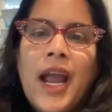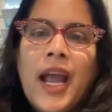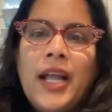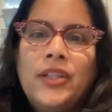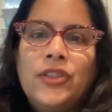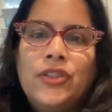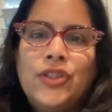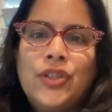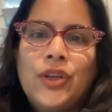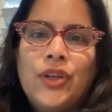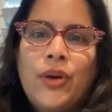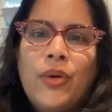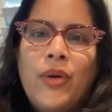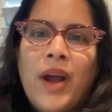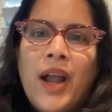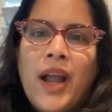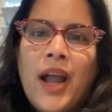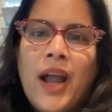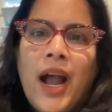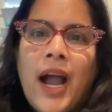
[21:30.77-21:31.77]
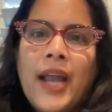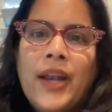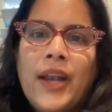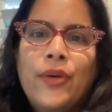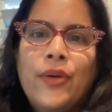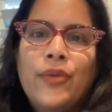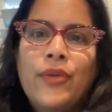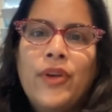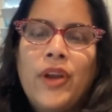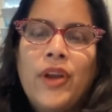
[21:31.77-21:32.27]
And so I
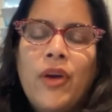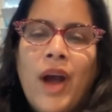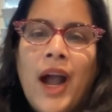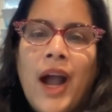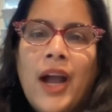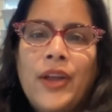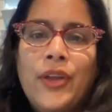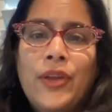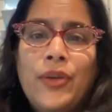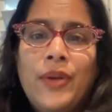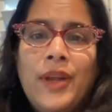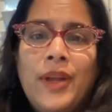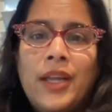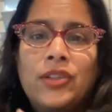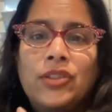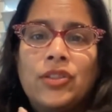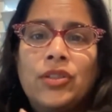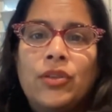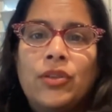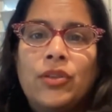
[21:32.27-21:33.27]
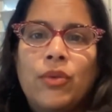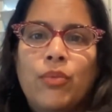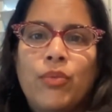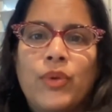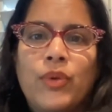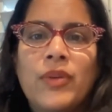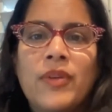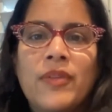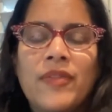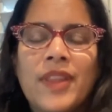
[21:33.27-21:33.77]
don't know how you get to the
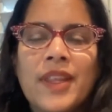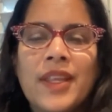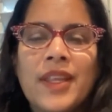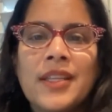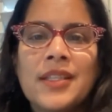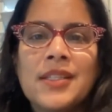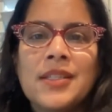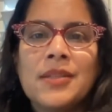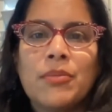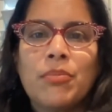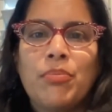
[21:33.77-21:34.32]
root of this,